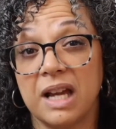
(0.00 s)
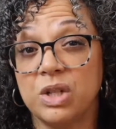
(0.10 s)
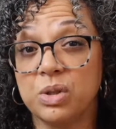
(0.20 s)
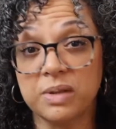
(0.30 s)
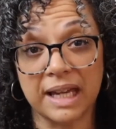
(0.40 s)
I
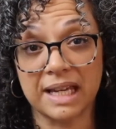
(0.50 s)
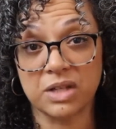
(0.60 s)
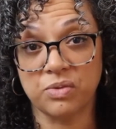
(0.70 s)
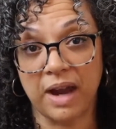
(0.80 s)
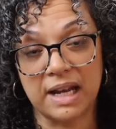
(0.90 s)
do like
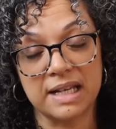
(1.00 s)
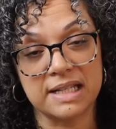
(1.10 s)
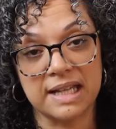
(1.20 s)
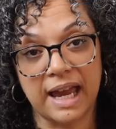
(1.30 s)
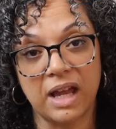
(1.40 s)
his writing
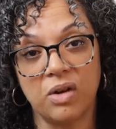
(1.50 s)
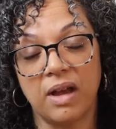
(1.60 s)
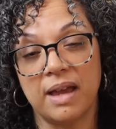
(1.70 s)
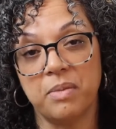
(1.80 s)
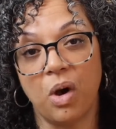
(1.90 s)
style.
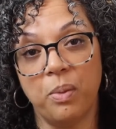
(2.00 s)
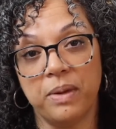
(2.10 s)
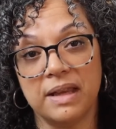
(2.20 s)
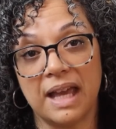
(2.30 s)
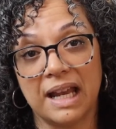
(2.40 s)
I'm
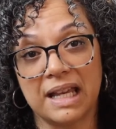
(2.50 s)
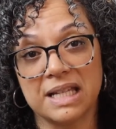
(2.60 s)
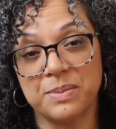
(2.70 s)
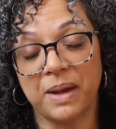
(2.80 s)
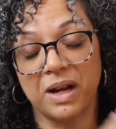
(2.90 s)
hoping that it
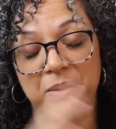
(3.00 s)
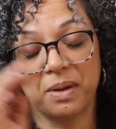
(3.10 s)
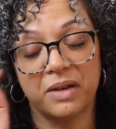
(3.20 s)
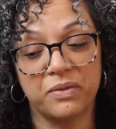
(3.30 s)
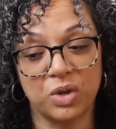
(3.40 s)
gets better,
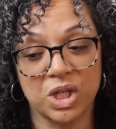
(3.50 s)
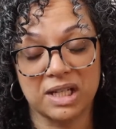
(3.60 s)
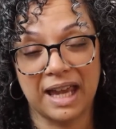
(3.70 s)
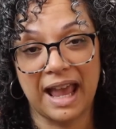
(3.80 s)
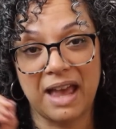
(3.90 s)
but
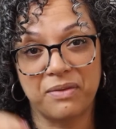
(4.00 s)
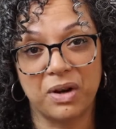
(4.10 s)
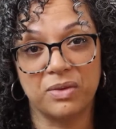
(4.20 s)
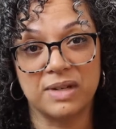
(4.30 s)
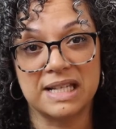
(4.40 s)
unfortunately I have
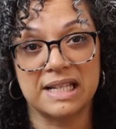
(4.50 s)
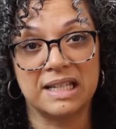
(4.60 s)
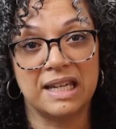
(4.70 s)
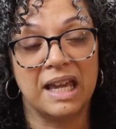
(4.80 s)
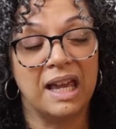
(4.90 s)
heard
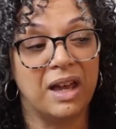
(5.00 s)
recently